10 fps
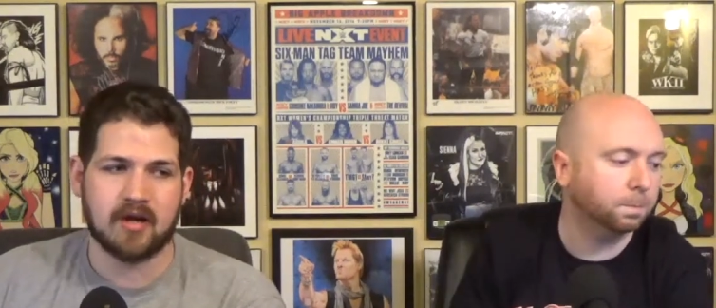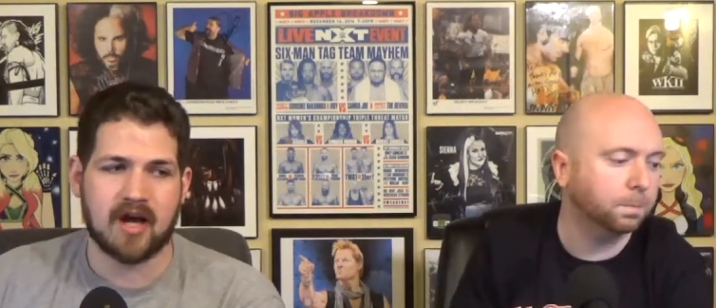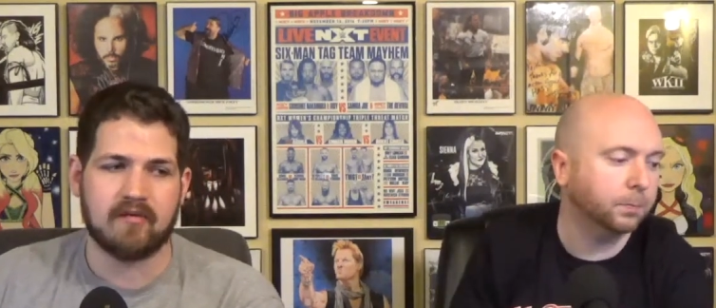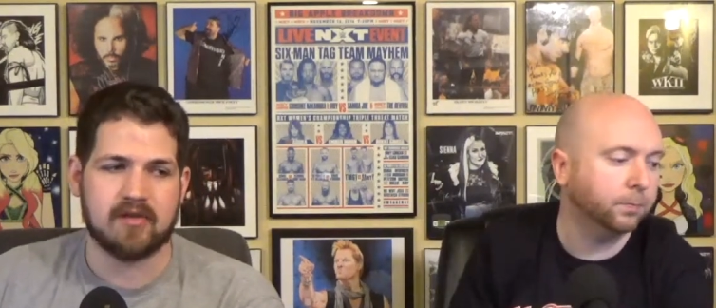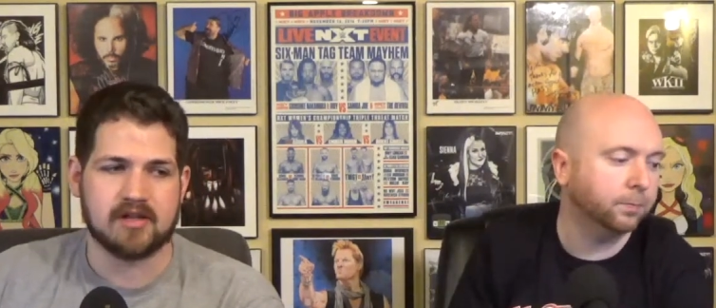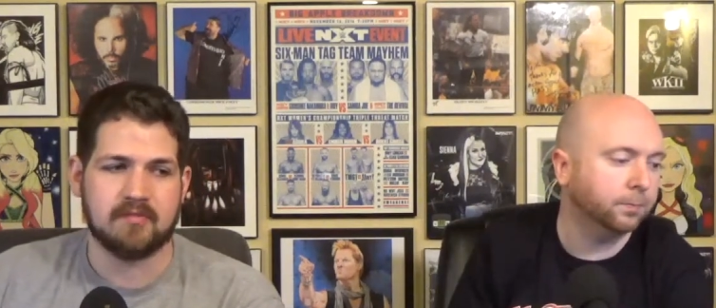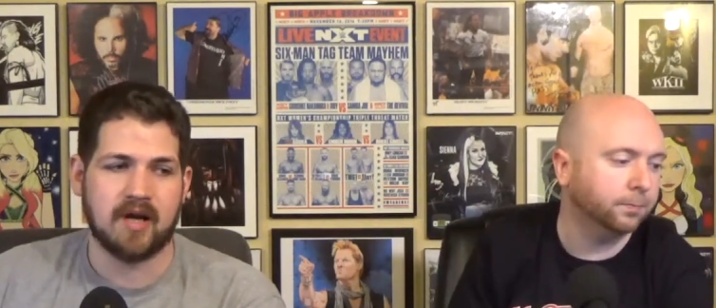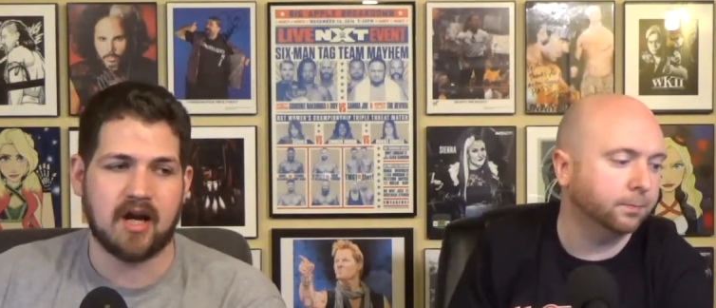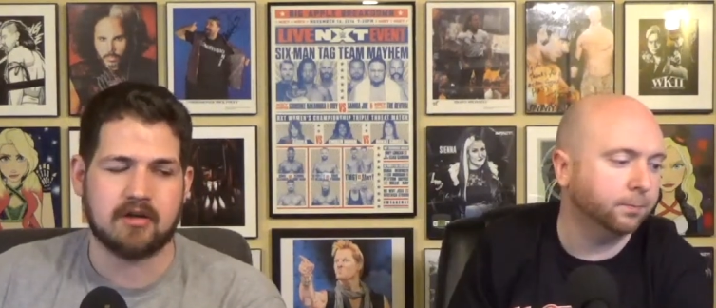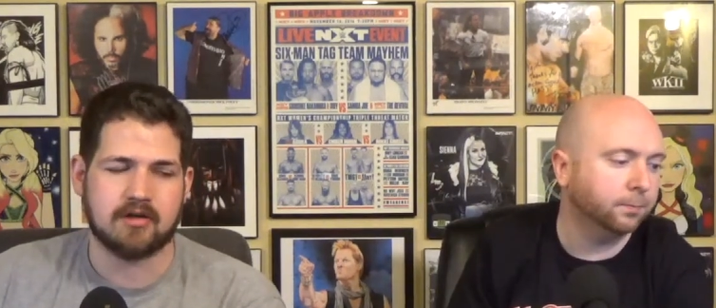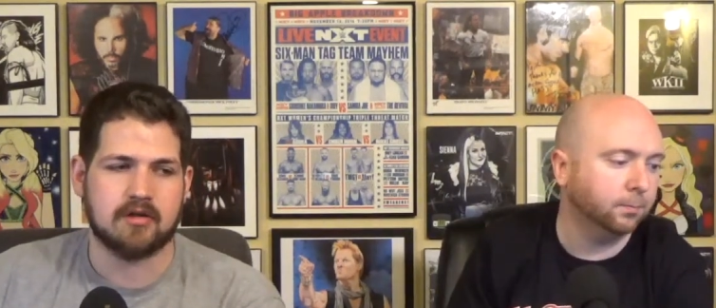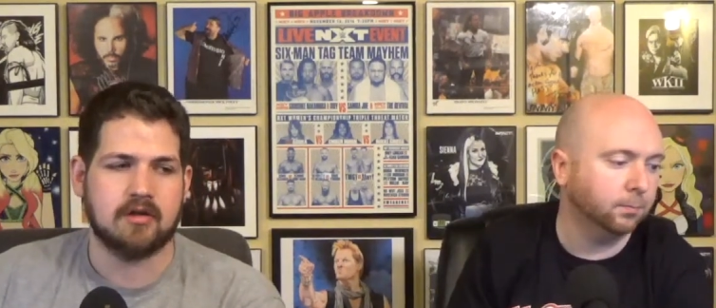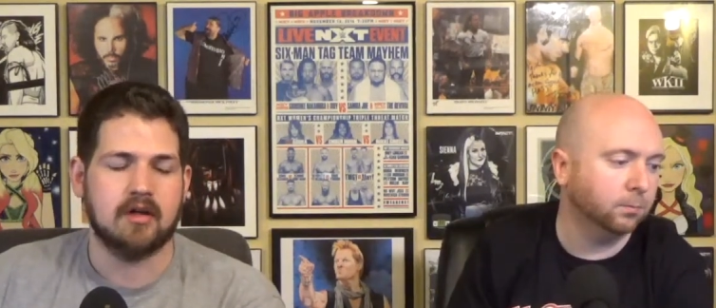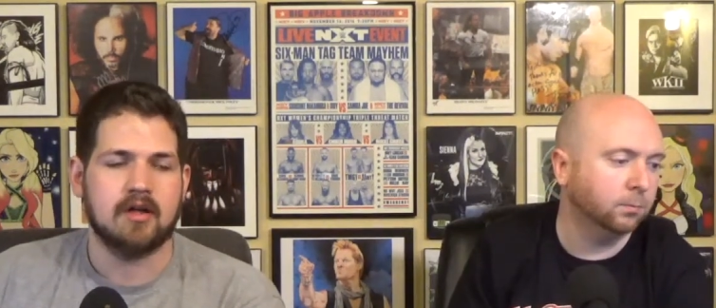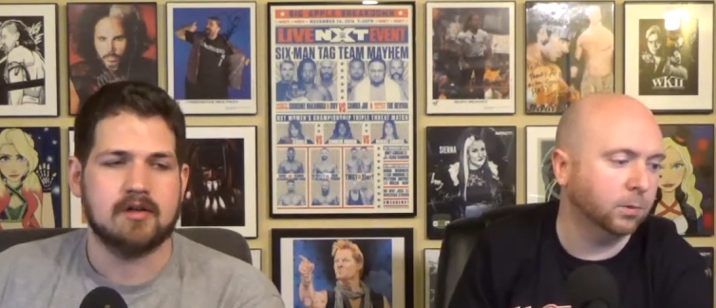Speaker 1: to have this match.
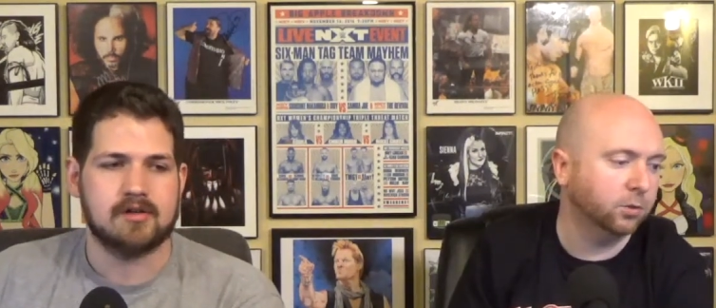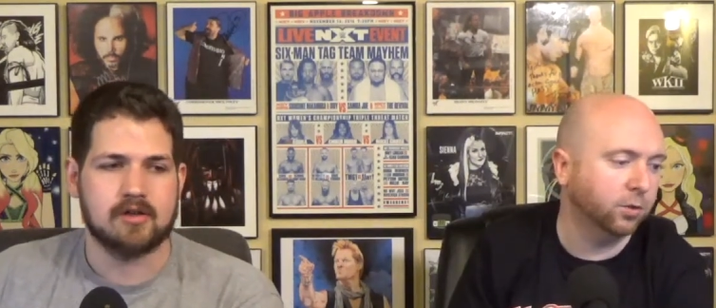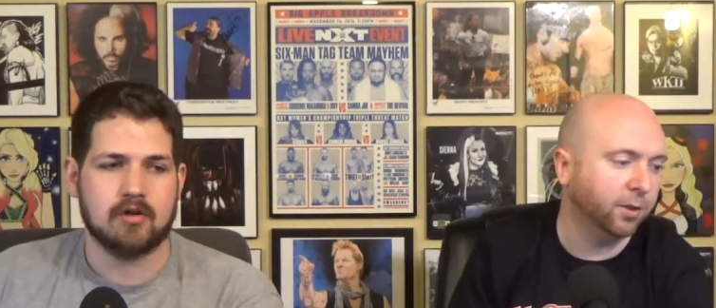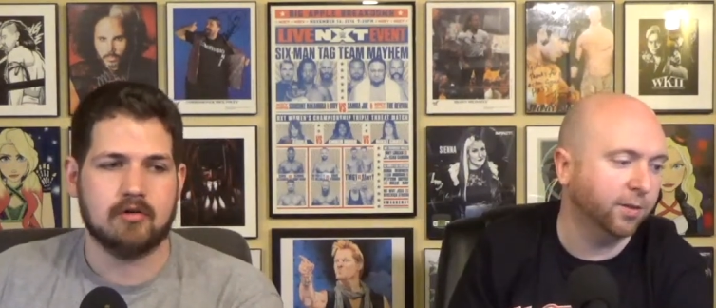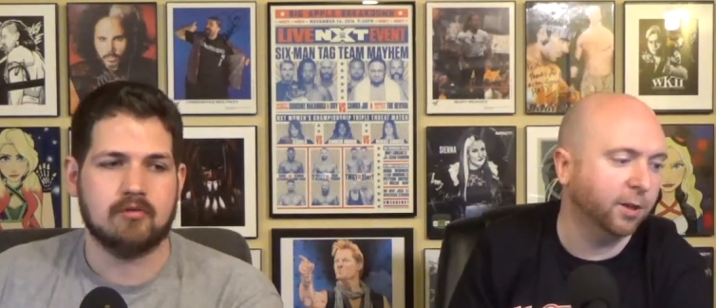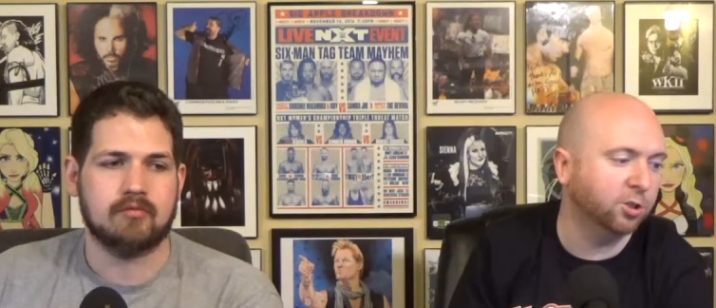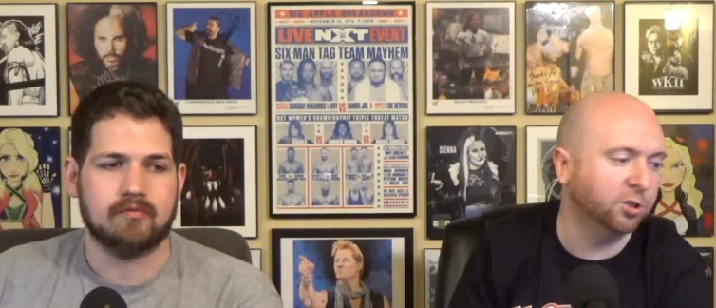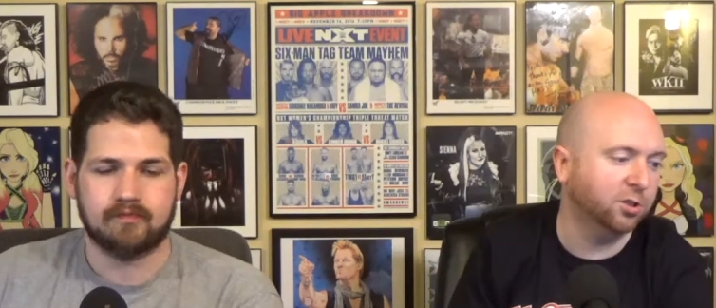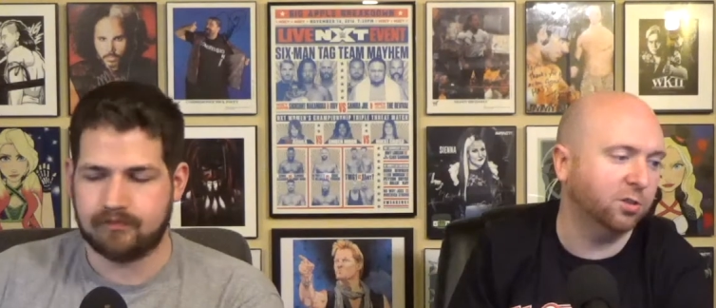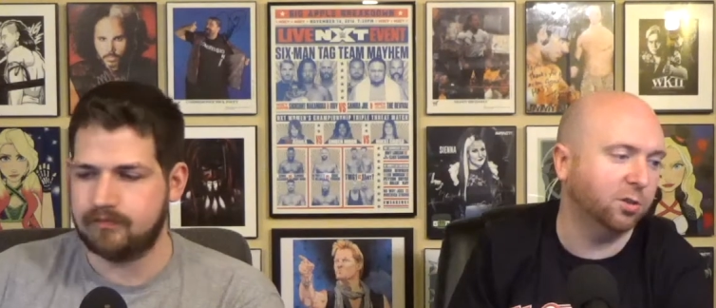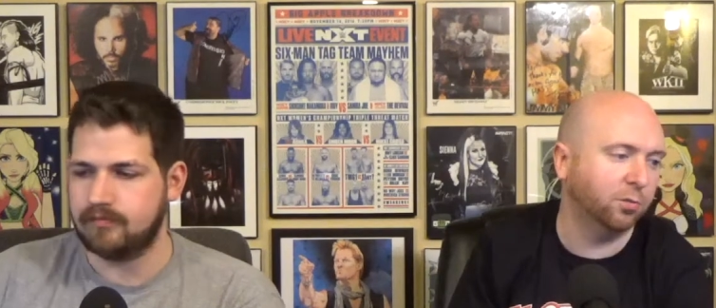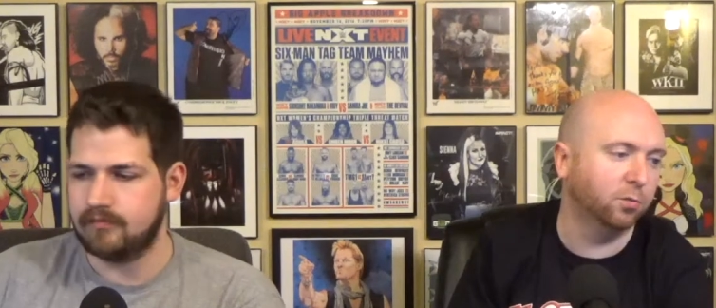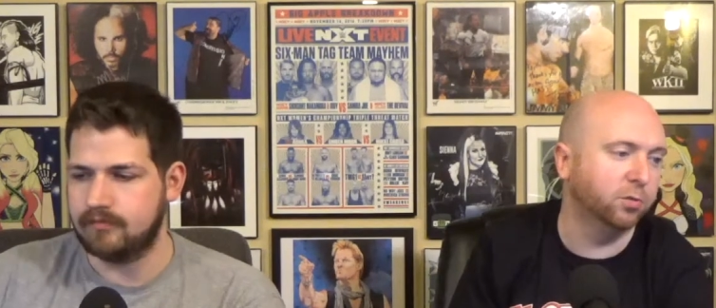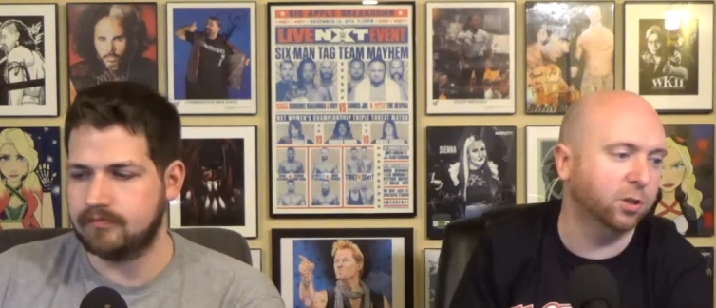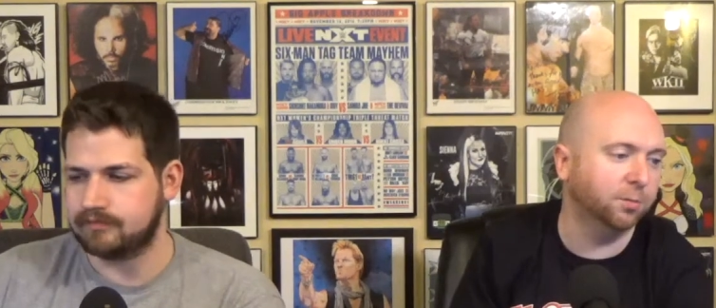Mm-hmm. So, so, then they
Speaker 2: just
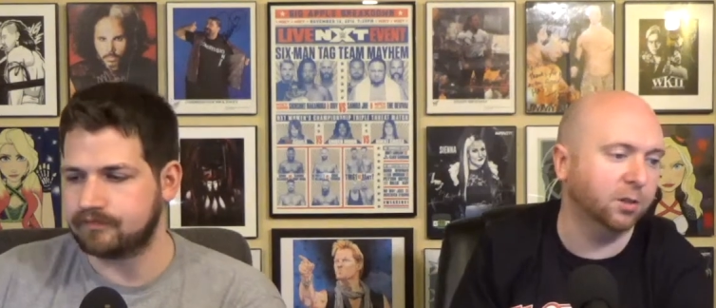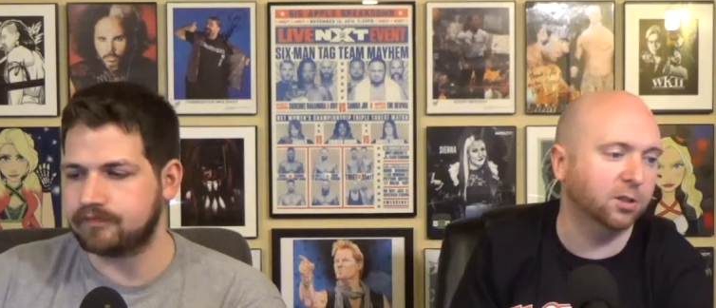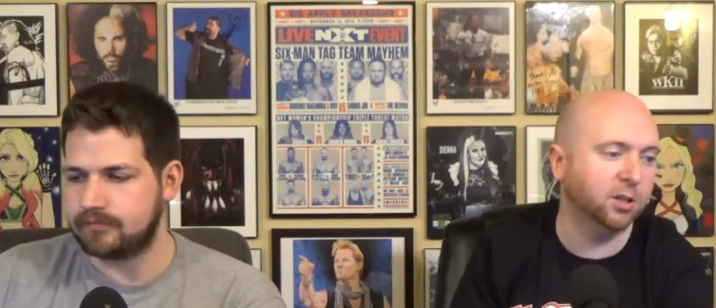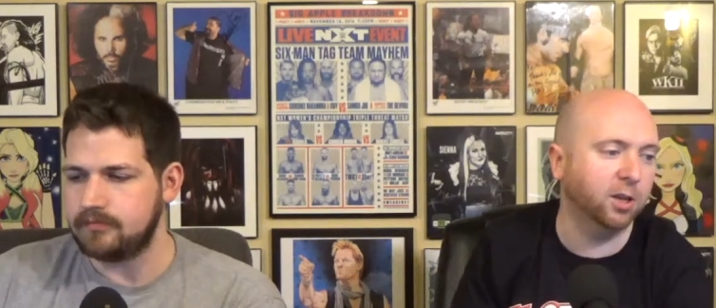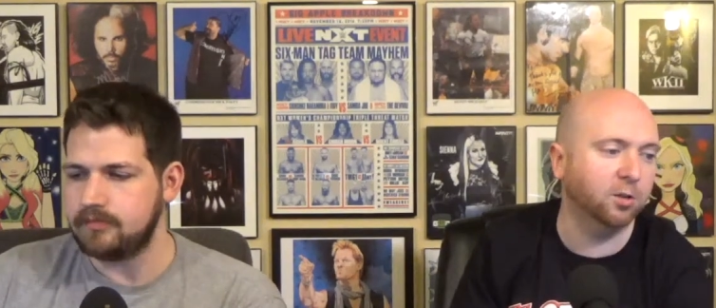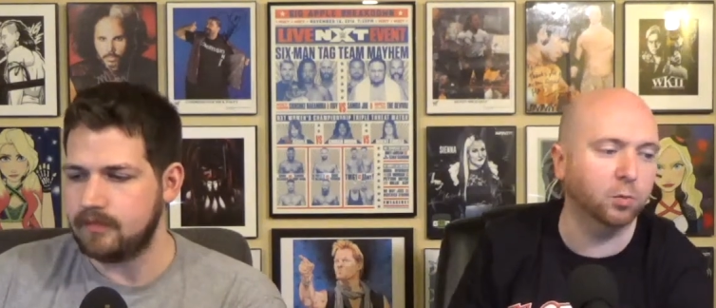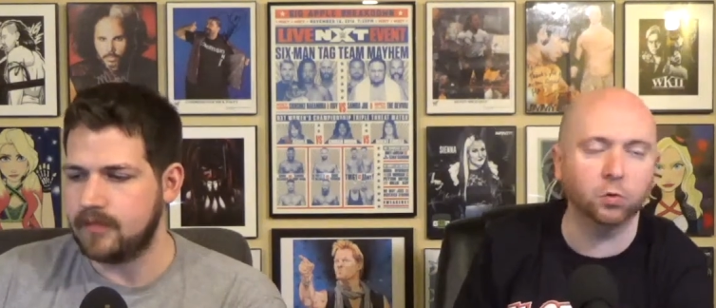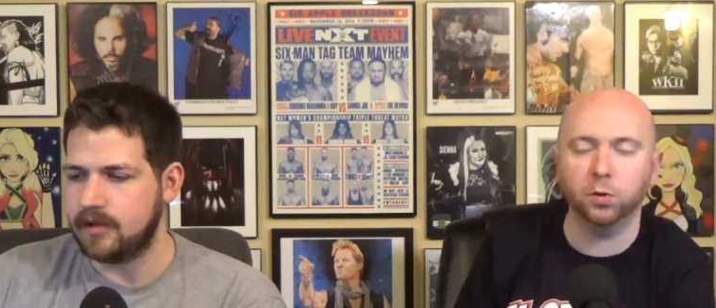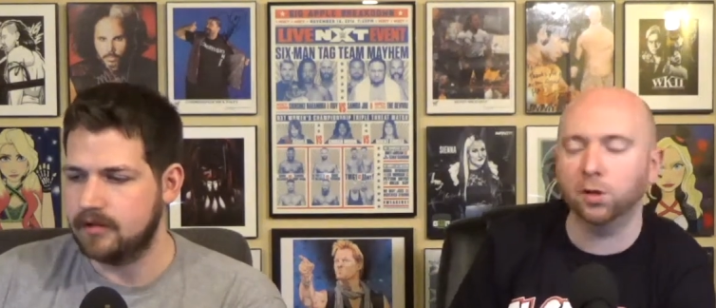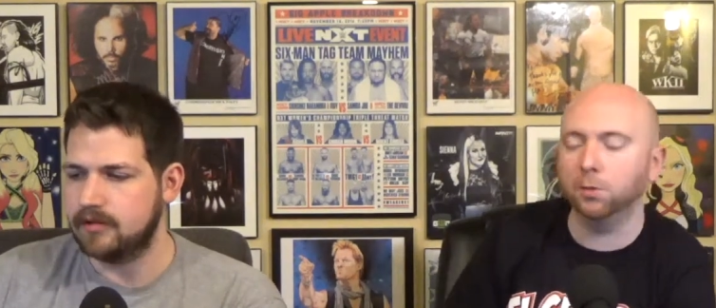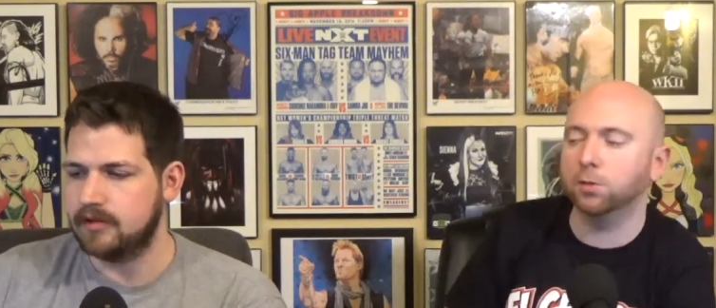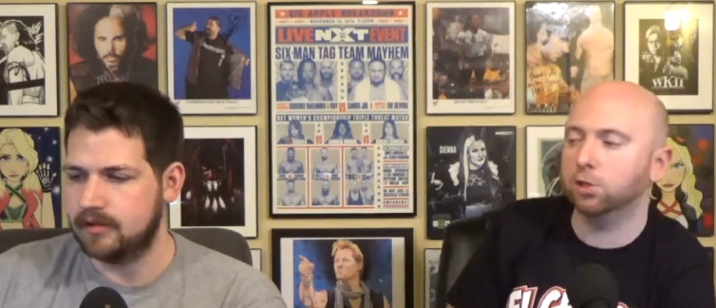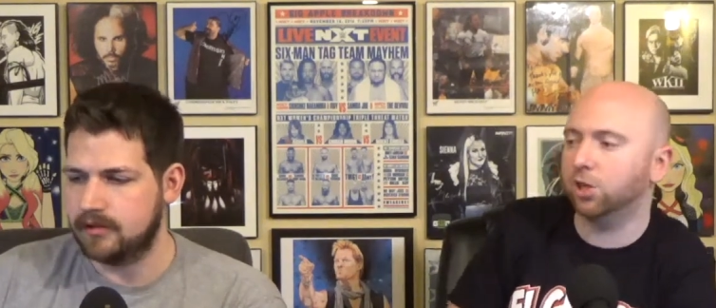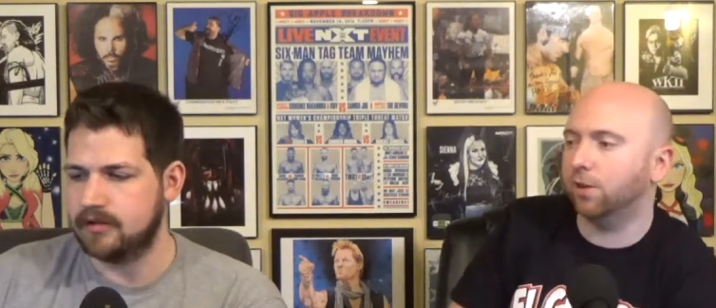threw something together between him and